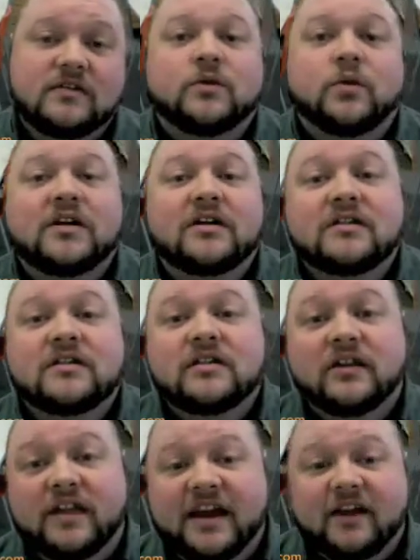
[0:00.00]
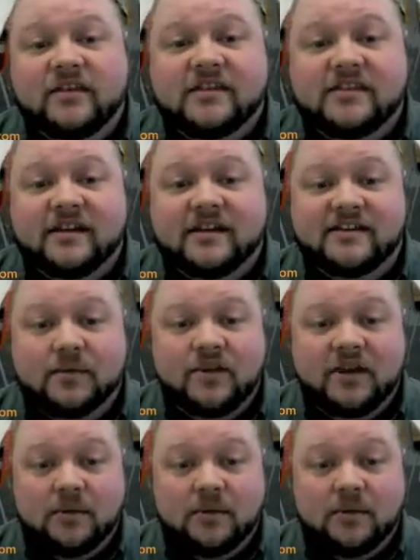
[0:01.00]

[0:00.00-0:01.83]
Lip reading: You want the layout to say something